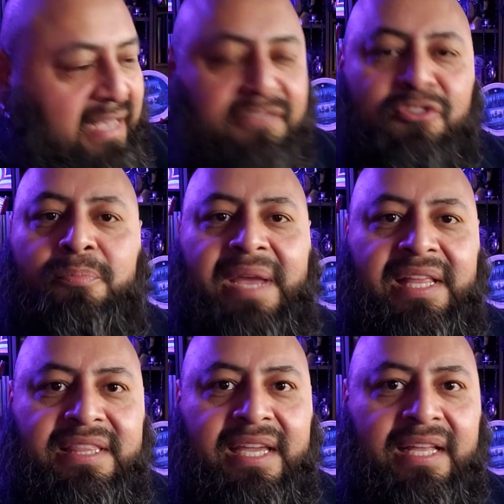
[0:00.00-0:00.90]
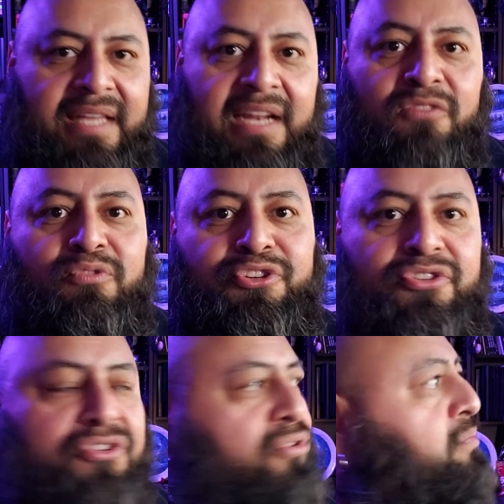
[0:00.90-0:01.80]
That's your main thing. That is what
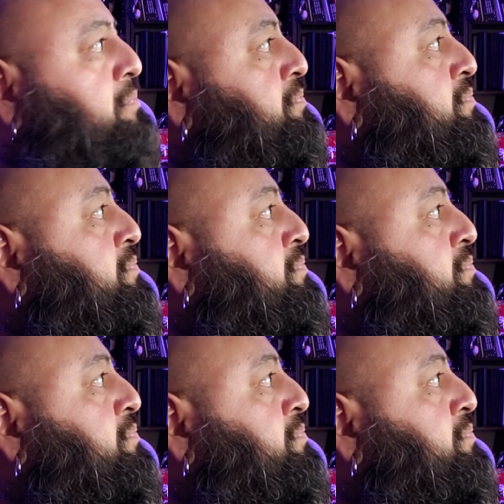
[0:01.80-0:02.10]
you do.